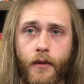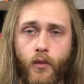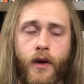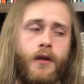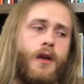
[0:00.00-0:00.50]

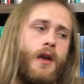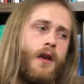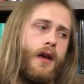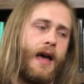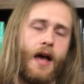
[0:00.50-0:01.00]
Well,
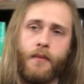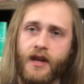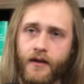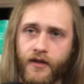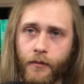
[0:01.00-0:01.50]
how
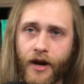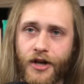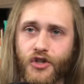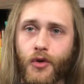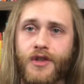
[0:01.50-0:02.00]
many of them are
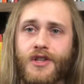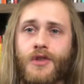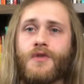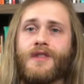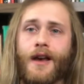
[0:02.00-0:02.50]
actually going to
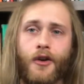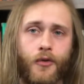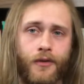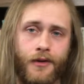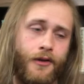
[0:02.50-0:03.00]
use that,
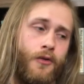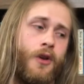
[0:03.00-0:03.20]
in